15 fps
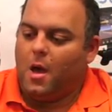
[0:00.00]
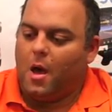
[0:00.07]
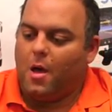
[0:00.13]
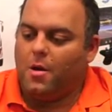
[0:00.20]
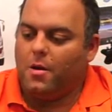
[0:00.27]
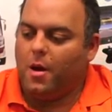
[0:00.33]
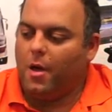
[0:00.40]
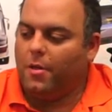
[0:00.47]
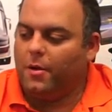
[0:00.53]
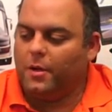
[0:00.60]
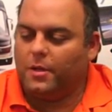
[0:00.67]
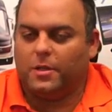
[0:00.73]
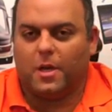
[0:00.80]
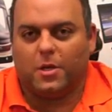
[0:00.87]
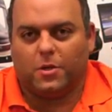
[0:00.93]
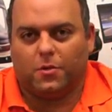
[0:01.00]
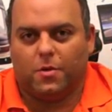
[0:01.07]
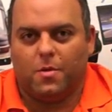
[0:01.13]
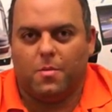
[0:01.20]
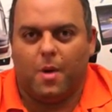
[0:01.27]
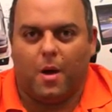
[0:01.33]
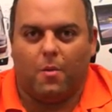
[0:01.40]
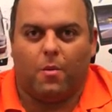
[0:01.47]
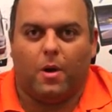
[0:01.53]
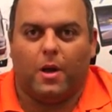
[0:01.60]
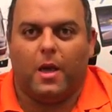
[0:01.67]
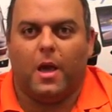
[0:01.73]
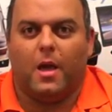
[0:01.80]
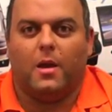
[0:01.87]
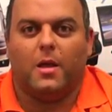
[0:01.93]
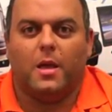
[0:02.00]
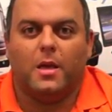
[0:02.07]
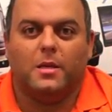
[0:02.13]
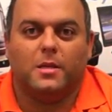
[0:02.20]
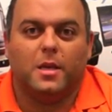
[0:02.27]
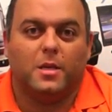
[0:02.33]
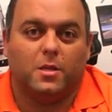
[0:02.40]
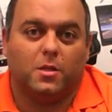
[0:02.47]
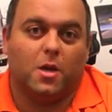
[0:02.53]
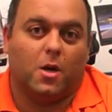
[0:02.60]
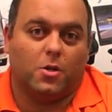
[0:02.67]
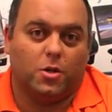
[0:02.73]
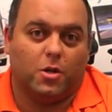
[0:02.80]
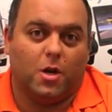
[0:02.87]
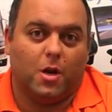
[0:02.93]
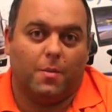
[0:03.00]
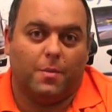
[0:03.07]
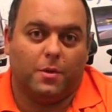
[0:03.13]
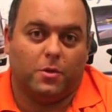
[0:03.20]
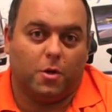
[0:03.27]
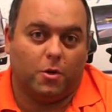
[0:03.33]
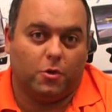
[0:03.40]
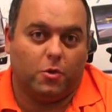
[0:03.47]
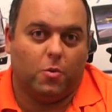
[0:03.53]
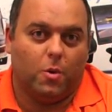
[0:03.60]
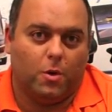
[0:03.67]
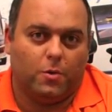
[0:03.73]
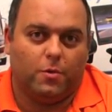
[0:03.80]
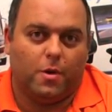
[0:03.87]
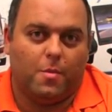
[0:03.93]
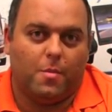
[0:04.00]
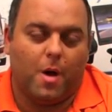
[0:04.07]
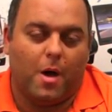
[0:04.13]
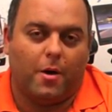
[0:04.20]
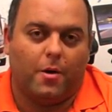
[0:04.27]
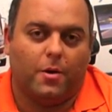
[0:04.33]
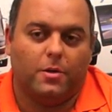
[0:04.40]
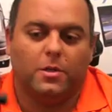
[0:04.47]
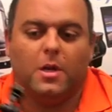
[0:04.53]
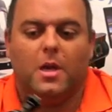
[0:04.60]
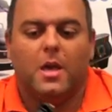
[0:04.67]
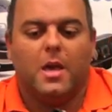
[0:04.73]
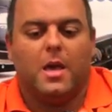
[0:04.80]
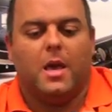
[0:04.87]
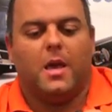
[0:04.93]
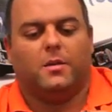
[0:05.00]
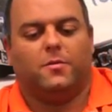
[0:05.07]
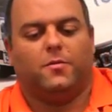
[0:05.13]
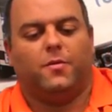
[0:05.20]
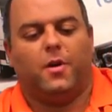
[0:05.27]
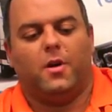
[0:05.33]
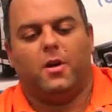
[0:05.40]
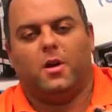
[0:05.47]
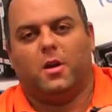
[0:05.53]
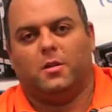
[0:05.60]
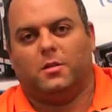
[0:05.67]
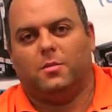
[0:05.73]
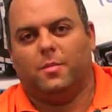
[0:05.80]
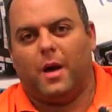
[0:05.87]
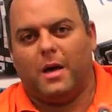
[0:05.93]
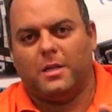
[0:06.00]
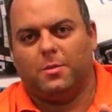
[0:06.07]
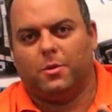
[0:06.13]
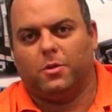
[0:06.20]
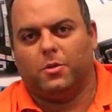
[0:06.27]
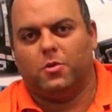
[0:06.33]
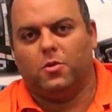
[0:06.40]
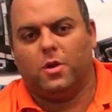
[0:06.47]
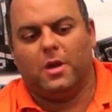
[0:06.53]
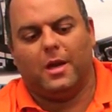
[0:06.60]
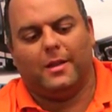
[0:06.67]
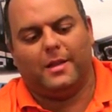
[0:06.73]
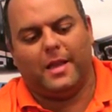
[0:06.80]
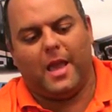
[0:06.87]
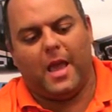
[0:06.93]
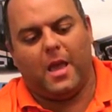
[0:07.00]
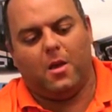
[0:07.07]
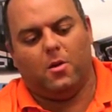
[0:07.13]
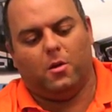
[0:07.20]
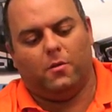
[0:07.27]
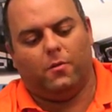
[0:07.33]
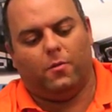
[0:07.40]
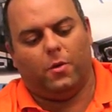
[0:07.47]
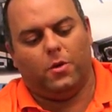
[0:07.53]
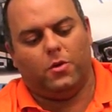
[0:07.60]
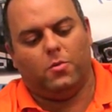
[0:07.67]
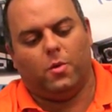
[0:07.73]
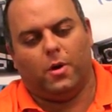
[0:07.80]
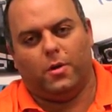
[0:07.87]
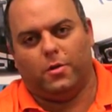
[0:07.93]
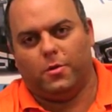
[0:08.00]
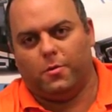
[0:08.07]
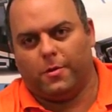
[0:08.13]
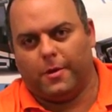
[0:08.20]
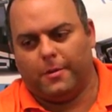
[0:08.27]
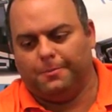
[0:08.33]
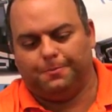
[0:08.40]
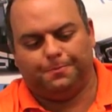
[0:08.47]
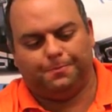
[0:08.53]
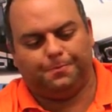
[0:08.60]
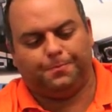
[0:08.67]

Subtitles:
Another accessory you might want to get is a suction cup. This also works with our monitors. It's very customizable, so you can get the angle of what you want to do with it.